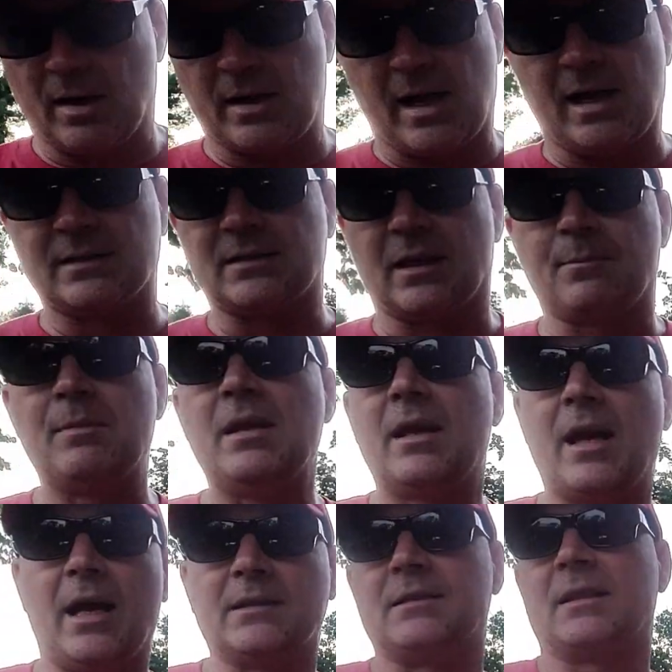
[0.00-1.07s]
guys like me,
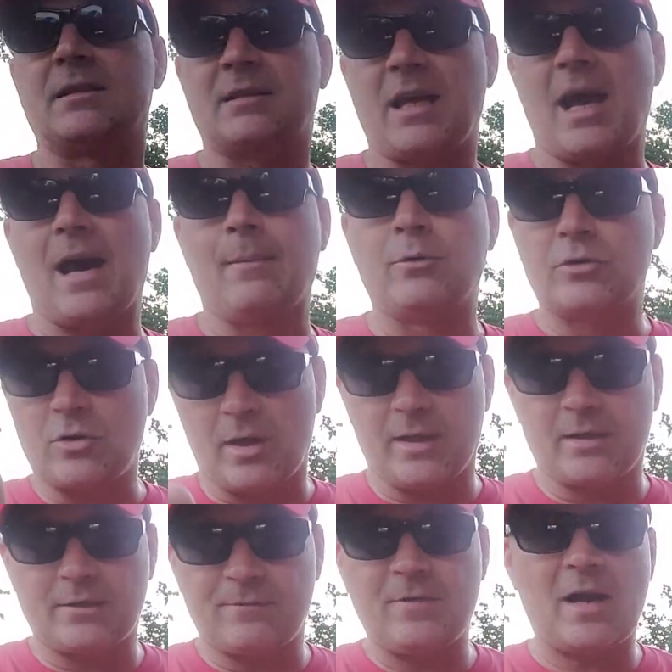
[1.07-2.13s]
guys like Scab, who's trying to
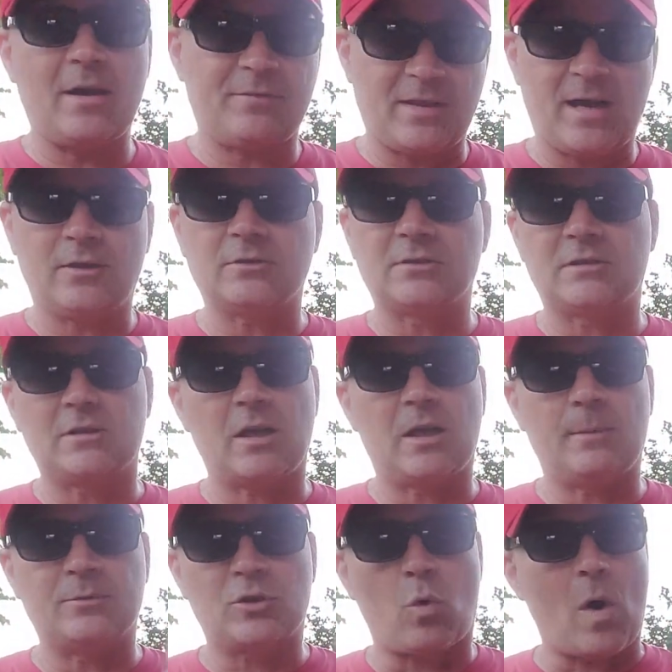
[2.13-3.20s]
get to 5,000
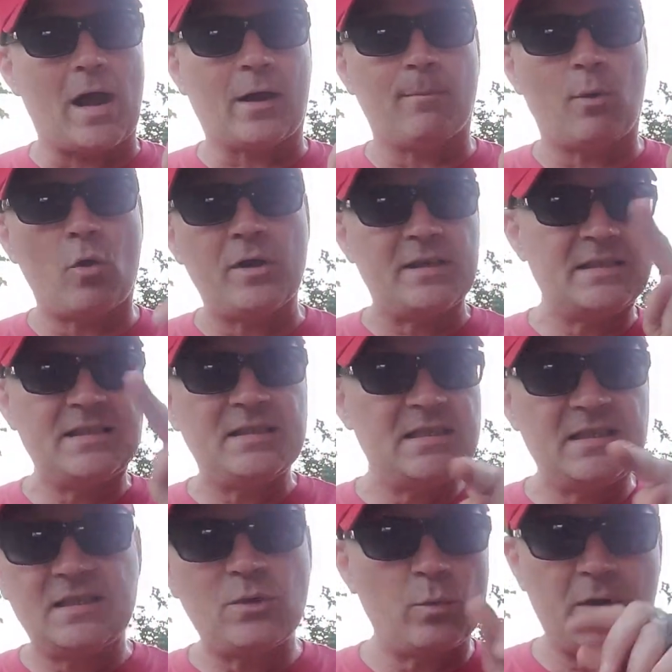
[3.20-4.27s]
subs, Choir
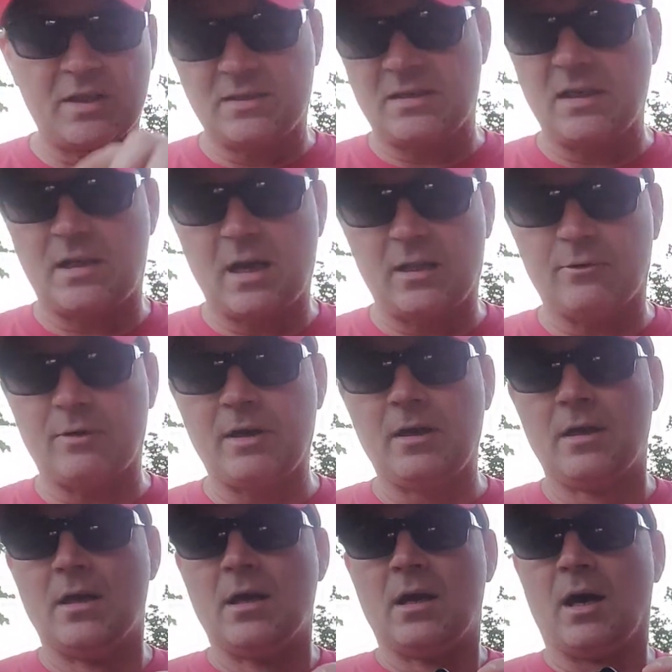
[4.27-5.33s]
Boys with the Z Cutlery,
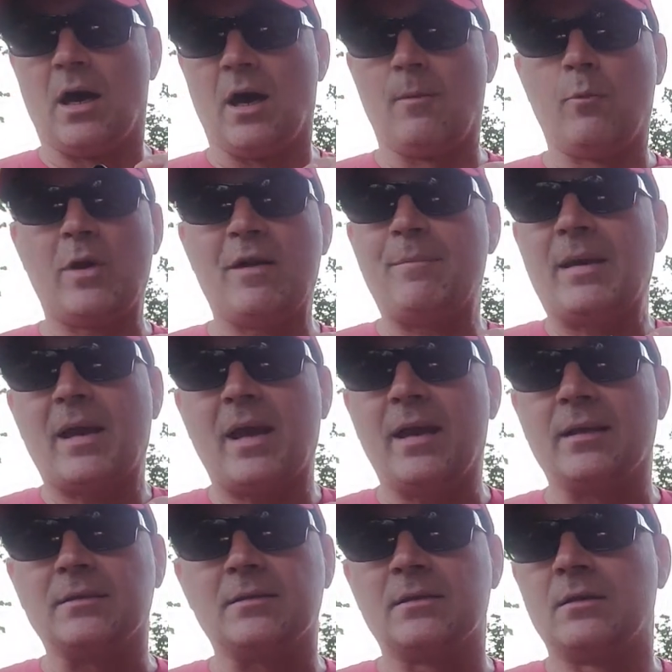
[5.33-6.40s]
we have big
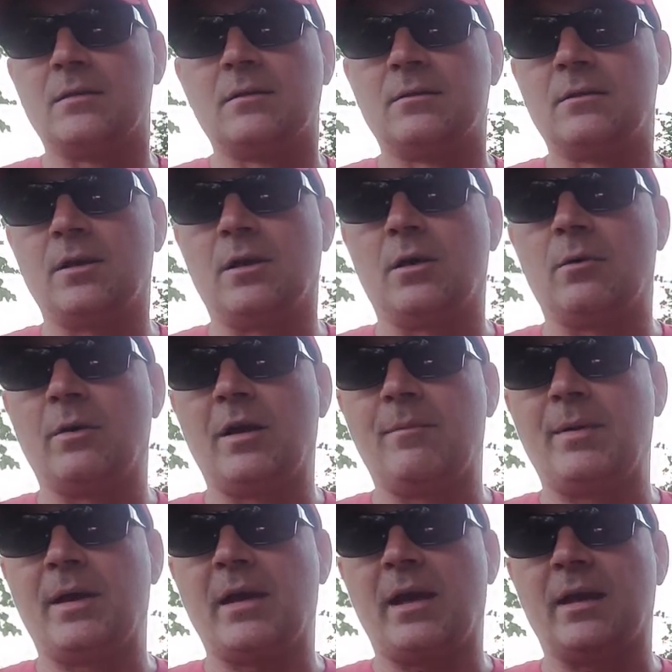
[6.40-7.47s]
hands. You know, we have
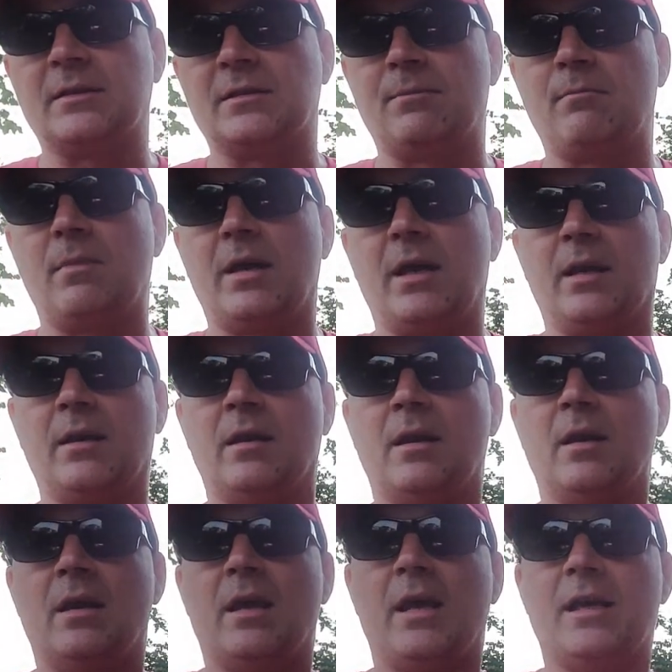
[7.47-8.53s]
big hands. And
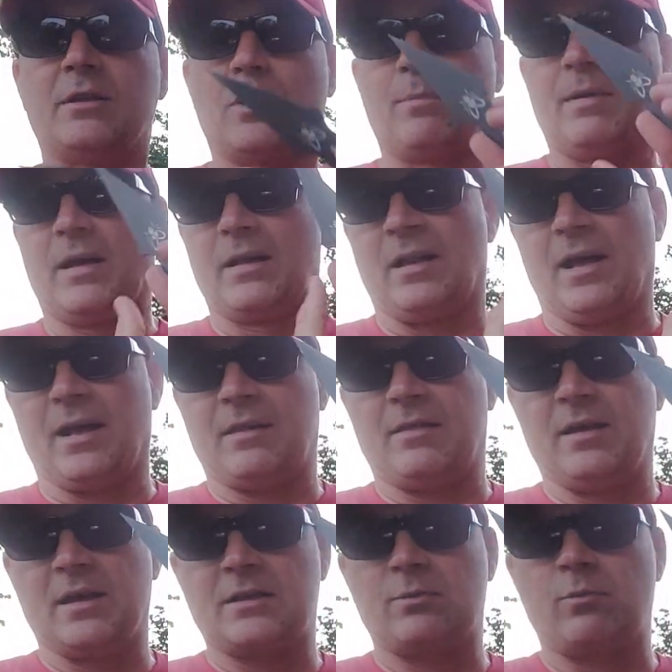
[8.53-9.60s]
his are big like this